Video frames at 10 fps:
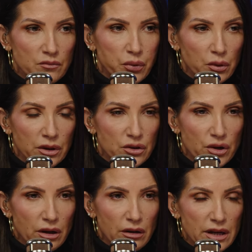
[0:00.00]
pulling the
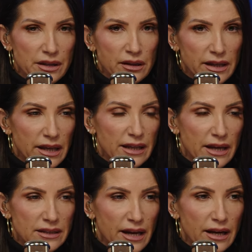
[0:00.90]
trigger or anything like that
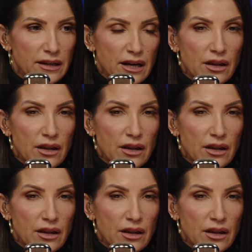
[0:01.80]
that day.